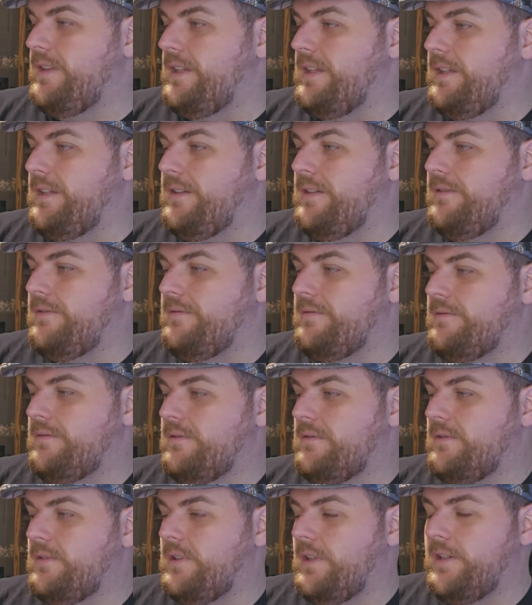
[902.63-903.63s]
the
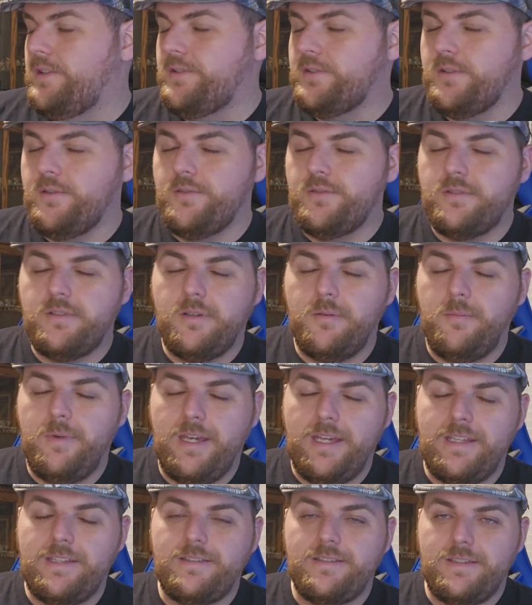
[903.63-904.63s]
Gonskos
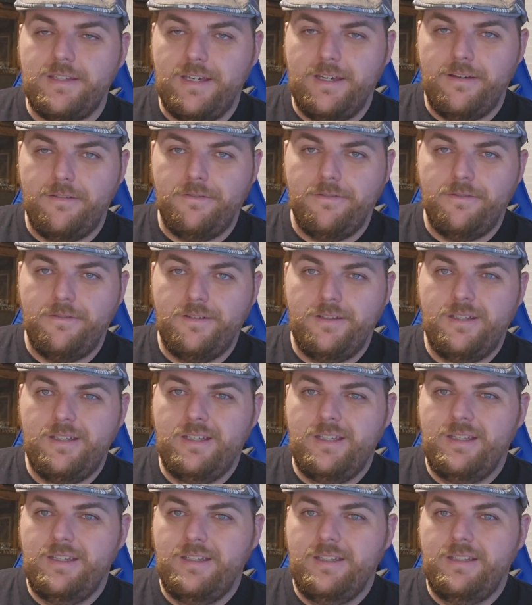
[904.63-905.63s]
command staff
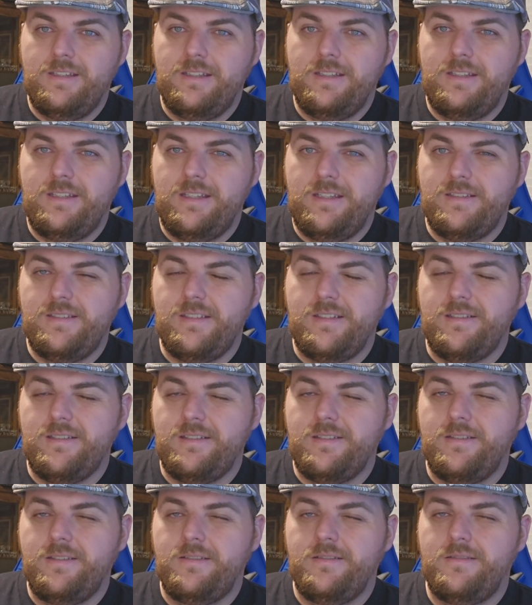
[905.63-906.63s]

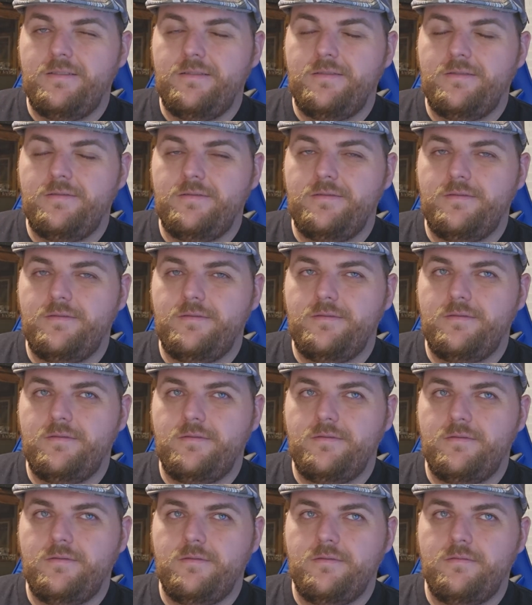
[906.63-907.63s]
isn't,
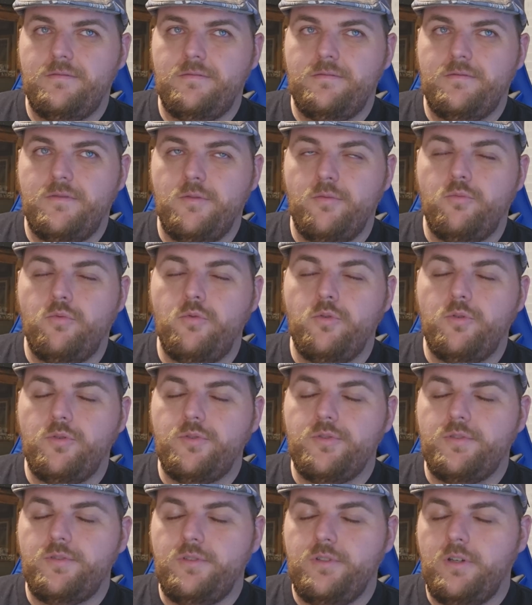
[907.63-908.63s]
the
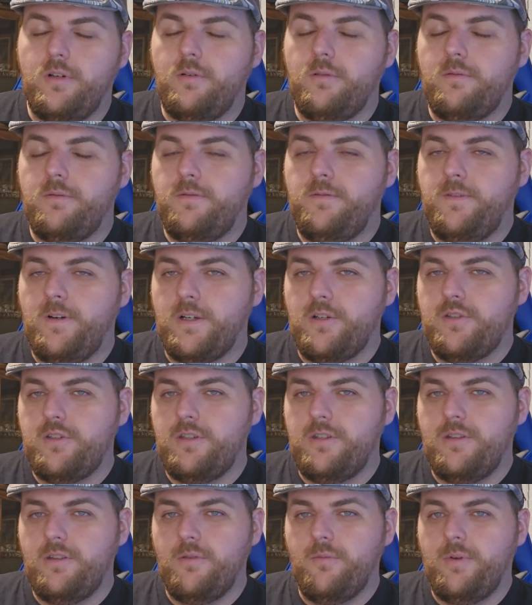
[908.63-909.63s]
rules don't
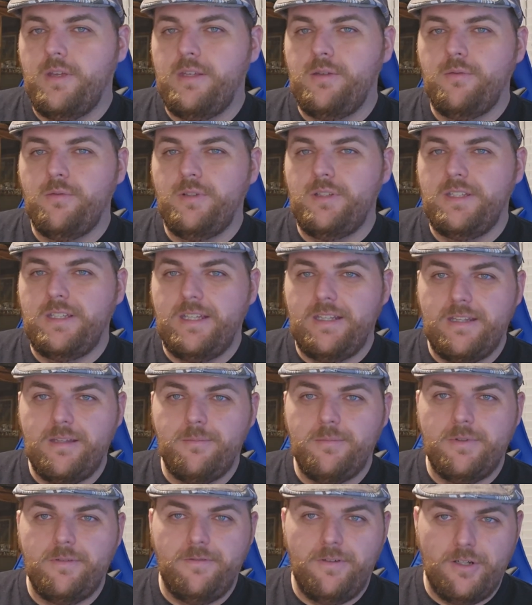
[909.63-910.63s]
function the way you would need
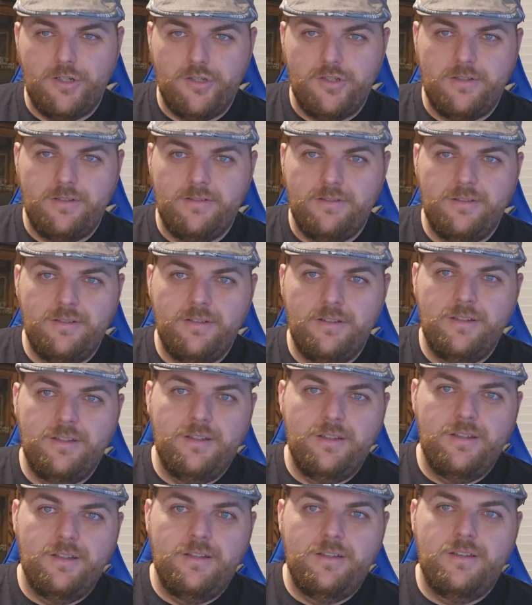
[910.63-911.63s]
them to function.
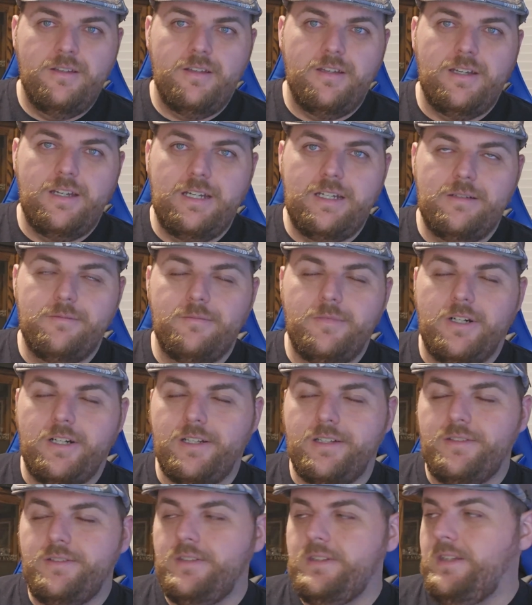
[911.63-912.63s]

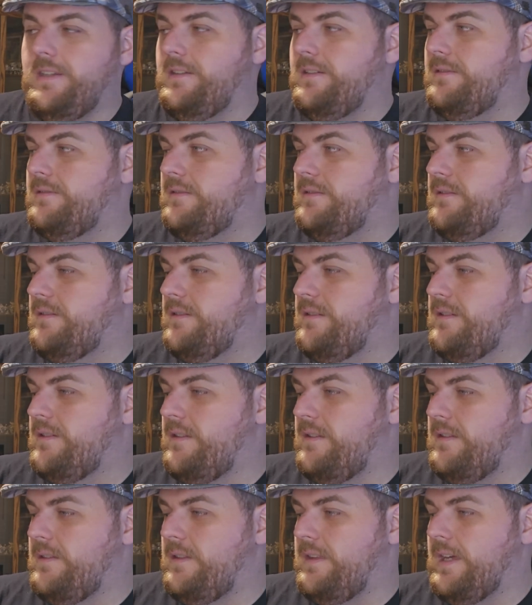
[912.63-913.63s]
Honestly,
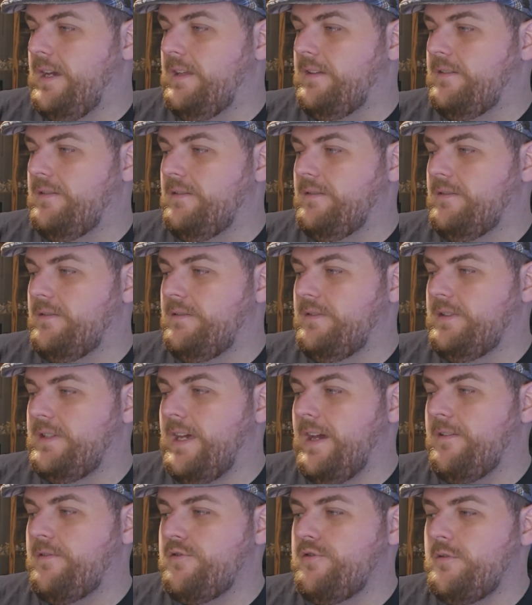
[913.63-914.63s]
that
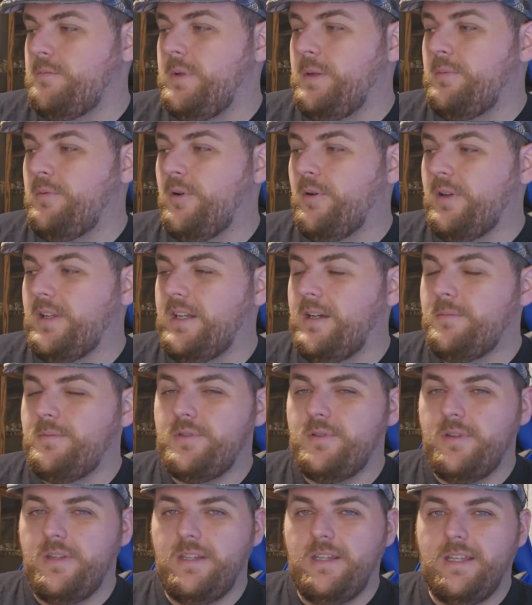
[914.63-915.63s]
staff should be broken up
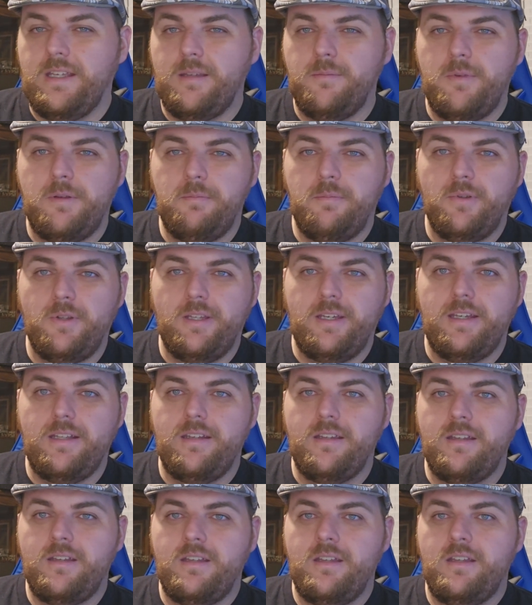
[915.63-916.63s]
so that they can be
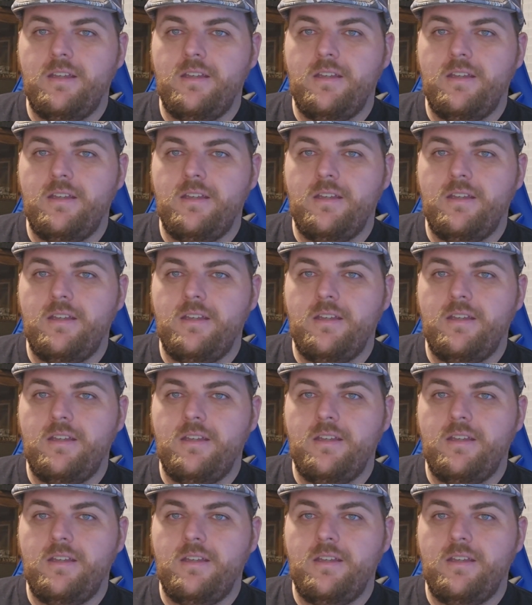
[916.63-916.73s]
played